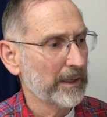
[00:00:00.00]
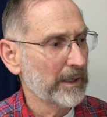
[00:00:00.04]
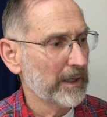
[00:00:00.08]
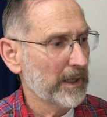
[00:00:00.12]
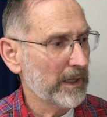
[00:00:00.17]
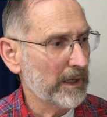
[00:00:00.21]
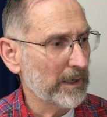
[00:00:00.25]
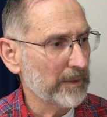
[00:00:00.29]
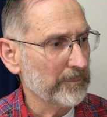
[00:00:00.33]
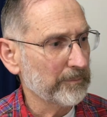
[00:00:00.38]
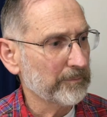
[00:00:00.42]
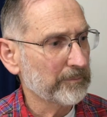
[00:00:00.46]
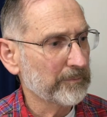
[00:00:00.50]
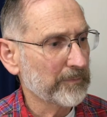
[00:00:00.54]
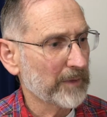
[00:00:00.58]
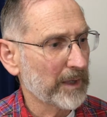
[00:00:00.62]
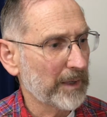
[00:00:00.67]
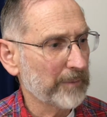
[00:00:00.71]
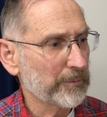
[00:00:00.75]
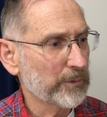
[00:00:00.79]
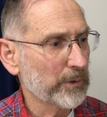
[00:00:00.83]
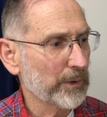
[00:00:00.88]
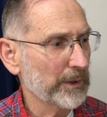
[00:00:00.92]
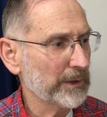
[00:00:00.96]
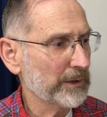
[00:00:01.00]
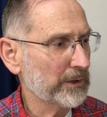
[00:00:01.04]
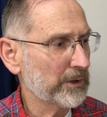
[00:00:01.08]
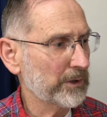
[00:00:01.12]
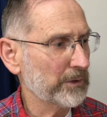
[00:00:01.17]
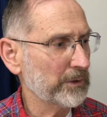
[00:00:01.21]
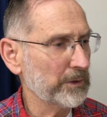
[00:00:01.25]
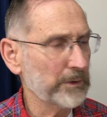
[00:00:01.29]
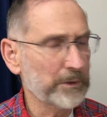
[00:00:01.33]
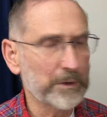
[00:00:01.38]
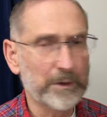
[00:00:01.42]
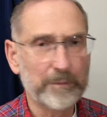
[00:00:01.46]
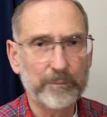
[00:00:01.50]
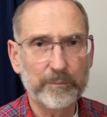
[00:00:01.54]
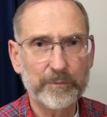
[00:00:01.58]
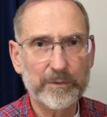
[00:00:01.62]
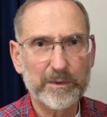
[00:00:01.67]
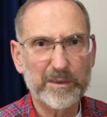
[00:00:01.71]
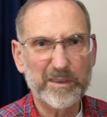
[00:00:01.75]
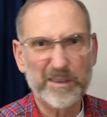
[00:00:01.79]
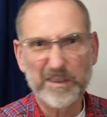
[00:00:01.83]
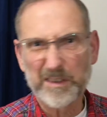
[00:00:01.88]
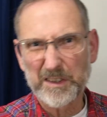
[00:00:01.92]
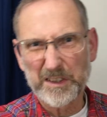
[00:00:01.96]
I'm going to
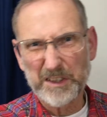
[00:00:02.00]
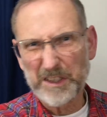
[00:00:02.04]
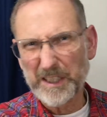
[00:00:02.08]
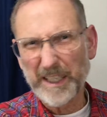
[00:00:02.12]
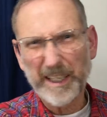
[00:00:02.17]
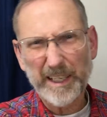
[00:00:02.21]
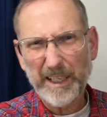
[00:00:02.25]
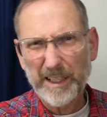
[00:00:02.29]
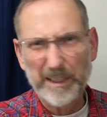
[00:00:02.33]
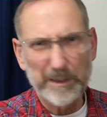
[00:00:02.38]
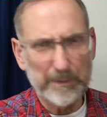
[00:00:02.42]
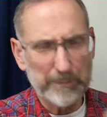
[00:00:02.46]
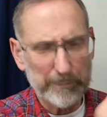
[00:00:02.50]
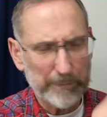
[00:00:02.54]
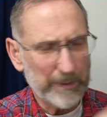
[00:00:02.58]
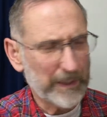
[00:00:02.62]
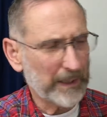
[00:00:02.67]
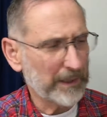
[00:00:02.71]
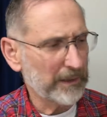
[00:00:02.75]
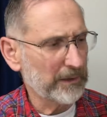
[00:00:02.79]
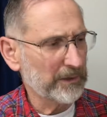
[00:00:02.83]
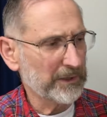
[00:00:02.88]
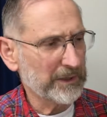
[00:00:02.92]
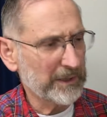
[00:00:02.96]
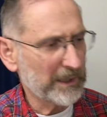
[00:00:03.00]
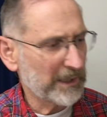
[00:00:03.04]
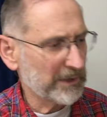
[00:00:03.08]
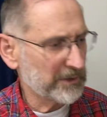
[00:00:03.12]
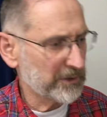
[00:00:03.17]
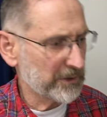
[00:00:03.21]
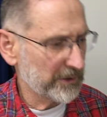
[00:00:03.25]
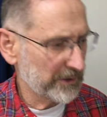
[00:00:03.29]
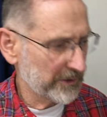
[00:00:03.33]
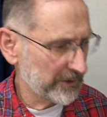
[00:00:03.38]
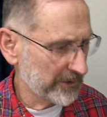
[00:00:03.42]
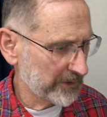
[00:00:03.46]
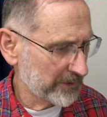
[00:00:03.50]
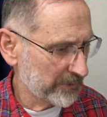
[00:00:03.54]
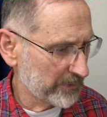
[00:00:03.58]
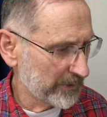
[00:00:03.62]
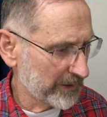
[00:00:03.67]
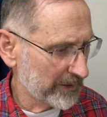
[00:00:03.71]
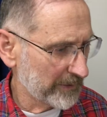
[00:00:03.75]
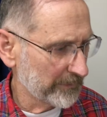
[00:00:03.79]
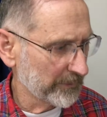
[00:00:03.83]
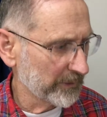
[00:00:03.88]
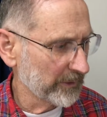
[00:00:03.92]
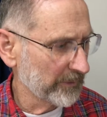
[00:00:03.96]
sand, file the edges,
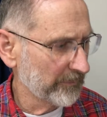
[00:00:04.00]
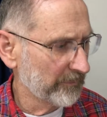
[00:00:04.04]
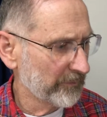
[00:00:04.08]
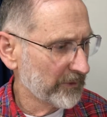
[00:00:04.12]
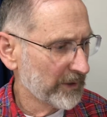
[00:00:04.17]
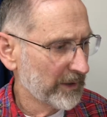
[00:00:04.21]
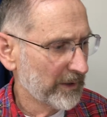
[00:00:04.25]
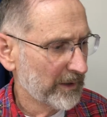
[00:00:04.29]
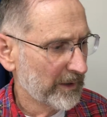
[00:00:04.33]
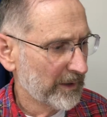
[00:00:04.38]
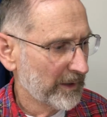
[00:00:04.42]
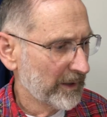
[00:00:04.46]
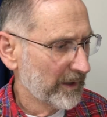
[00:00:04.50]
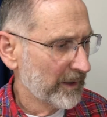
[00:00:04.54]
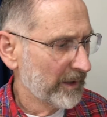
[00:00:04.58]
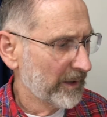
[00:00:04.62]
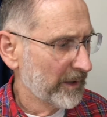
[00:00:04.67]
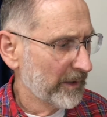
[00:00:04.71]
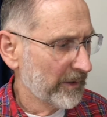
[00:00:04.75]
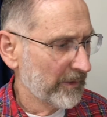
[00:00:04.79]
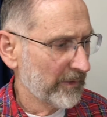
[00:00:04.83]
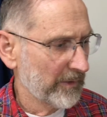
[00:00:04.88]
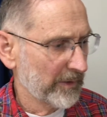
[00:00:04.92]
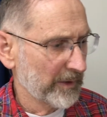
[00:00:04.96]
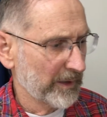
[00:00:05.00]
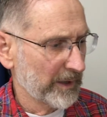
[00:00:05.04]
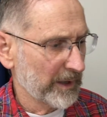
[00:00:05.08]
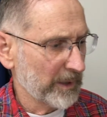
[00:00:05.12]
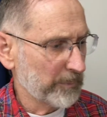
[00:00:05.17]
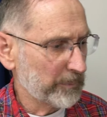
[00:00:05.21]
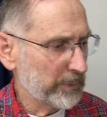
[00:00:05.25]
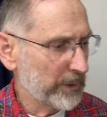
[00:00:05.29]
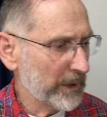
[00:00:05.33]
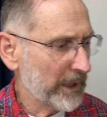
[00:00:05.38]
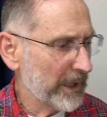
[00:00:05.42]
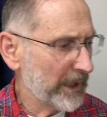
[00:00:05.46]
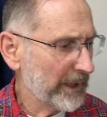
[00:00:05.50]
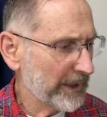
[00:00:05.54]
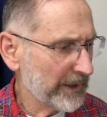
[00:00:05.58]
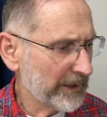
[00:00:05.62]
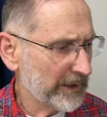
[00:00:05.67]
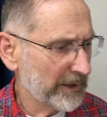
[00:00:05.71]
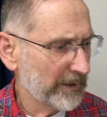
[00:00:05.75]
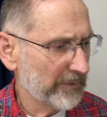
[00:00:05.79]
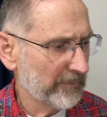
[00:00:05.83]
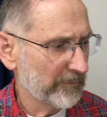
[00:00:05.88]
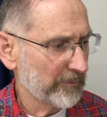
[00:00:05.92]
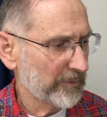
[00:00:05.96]
whatever.
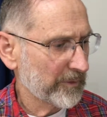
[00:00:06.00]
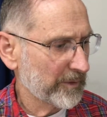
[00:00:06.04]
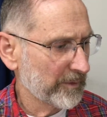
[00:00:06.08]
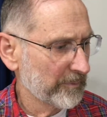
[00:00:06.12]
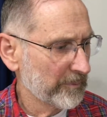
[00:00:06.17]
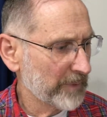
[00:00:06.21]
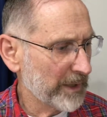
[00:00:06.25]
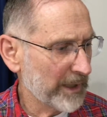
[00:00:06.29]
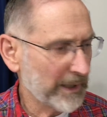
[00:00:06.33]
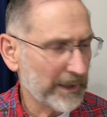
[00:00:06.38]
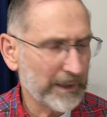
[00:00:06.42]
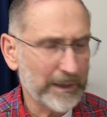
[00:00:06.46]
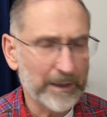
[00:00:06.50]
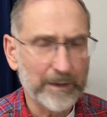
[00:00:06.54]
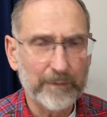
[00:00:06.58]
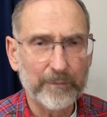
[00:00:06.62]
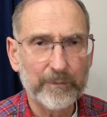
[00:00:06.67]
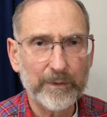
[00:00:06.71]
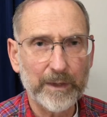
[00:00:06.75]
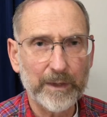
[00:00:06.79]
Apply my